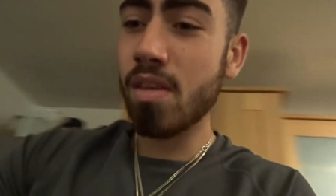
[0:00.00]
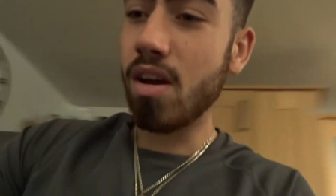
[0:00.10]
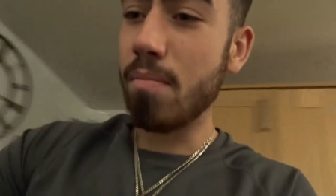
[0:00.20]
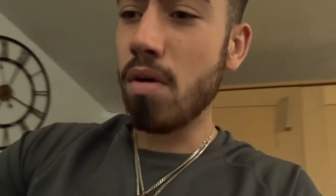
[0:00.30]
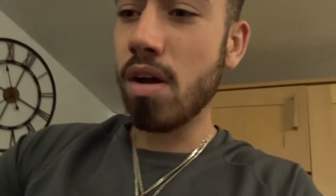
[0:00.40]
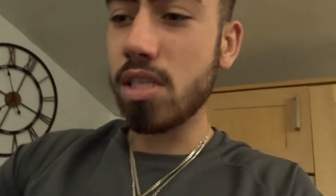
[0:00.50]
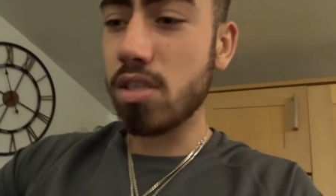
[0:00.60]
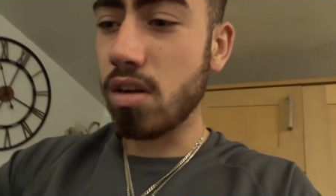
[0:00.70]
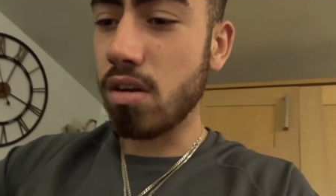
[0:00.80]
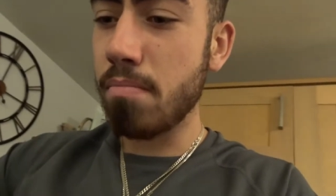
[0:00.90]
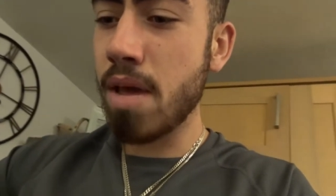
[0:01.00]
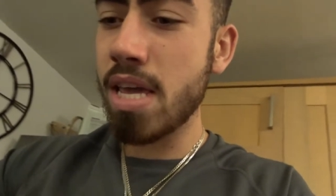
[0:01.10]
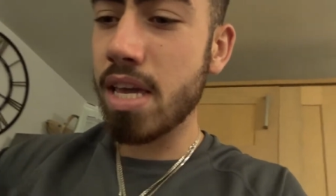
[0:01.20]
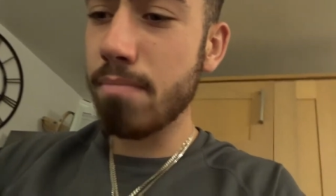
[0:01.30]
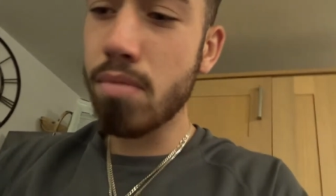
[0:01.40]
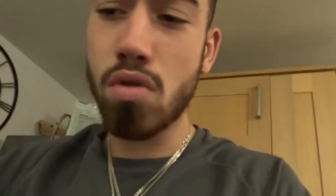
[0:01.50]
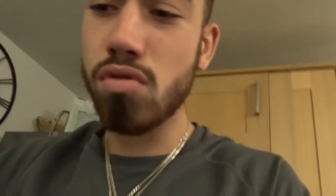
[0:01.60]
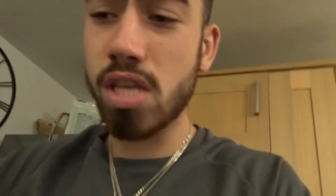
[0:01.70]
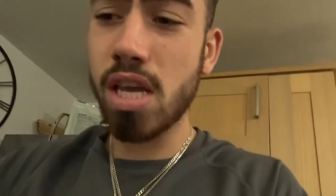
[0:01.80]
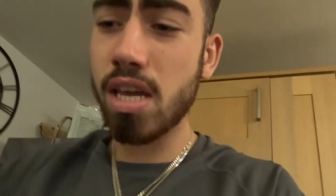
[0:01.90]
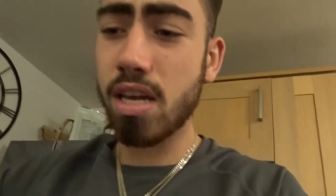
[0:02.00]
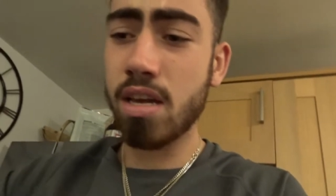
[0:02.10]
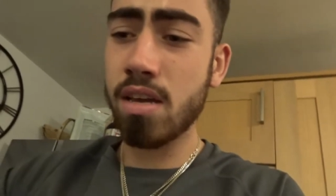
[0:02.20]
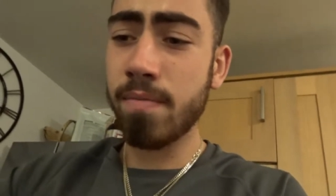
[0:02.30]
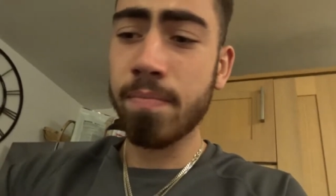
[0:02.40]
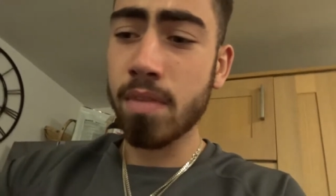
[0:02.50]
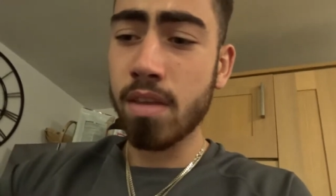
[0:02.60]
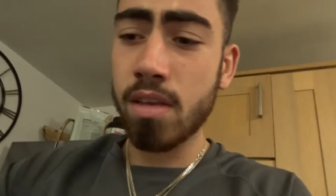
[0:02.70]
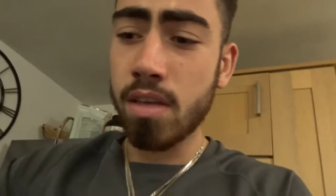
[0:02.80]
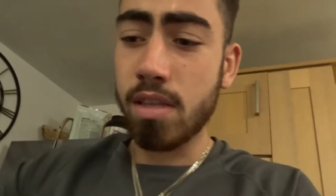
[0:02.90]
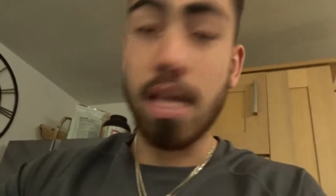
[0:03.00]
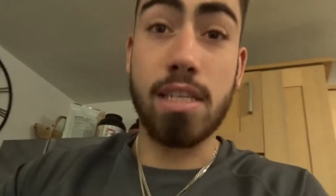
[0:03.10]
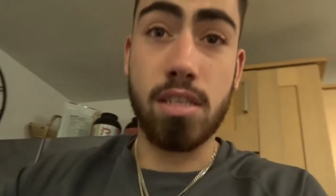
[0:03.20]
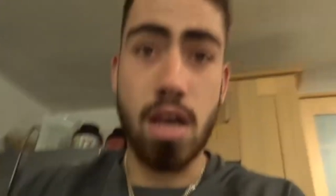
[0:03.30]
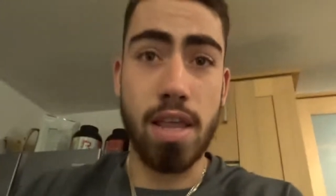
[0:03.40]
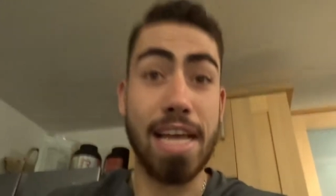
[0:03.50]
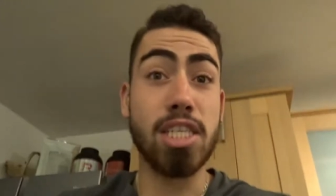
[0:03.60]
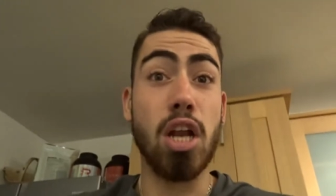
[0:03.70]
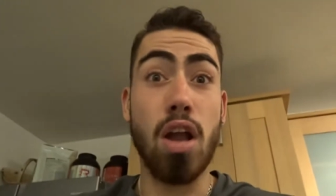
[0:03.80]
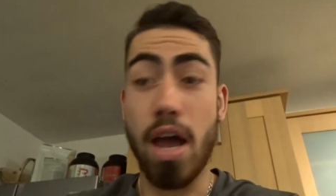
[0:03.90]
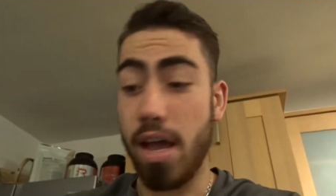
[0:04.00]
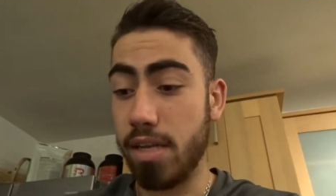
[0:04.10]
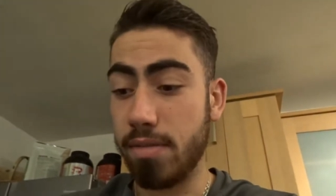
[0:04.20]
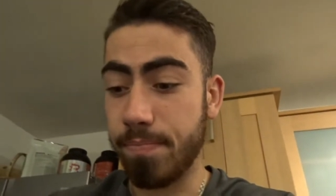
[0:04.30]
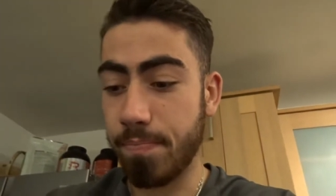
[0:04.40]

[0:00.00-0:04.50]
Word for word: I might start making music. That's a lie.